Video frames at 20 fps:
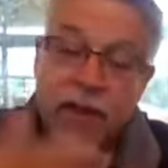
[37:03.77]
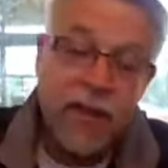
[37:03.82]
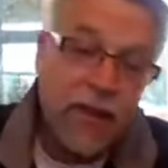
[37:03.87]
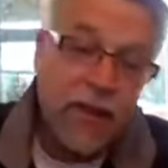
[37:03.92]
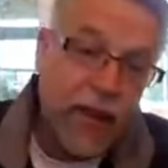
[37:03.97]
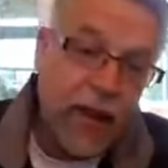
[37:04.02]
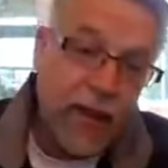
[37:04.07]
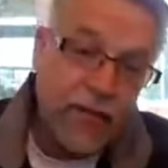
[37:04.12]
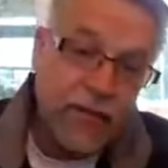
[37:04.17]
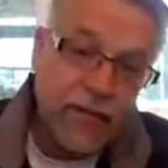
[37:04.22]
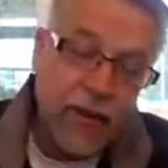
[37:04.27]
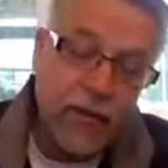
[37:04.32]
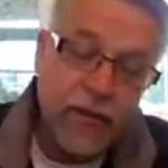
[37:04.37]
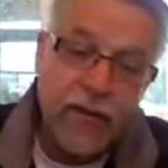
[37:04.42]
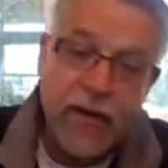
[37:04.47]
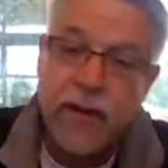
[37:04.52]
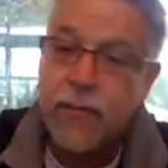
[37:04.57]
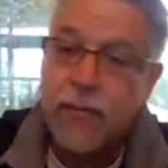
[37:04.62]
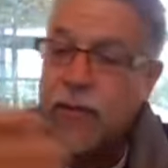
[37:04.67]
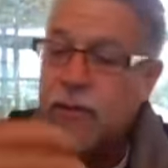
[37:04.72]
He cast
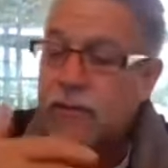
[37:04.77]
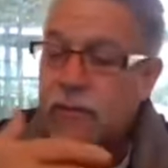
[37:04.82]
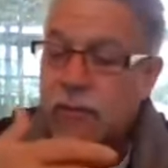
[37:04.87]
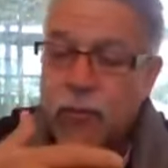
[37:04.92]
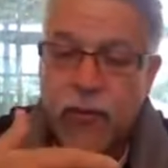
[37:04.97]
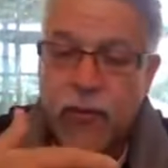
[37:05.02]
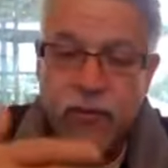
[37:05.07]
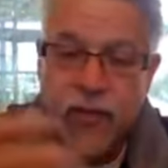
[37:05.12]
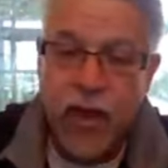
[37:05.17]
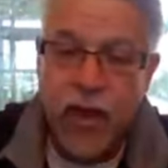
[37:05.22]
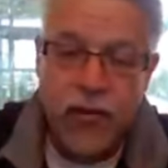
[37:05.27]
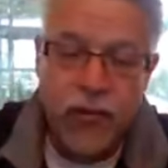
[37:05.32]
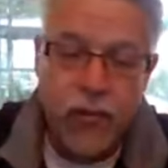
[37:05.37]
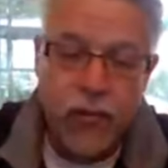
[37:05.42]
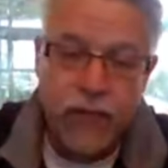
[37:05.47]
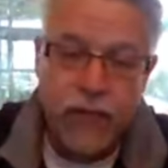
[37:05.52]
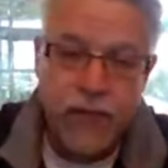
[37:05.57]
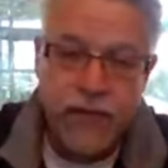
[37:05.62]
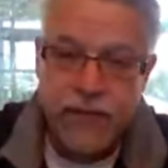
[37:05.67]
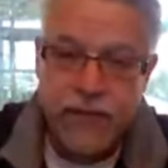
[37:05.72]
out demons. We've gone
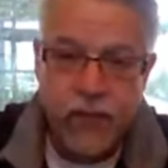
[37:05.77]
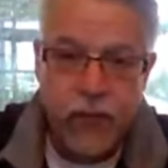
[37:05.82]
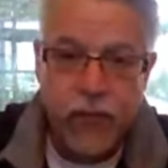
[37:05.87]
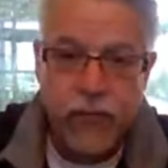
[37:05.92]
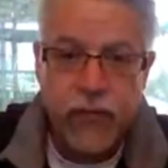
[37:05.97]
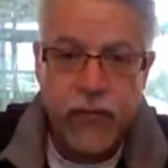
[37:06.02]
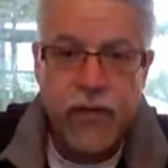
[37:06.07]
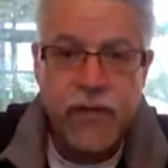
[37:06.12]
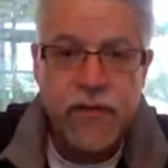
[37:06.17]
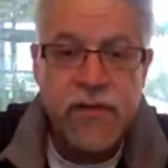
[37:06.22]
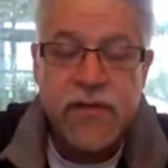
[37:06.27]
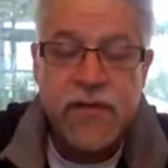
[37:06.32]
over this and over this.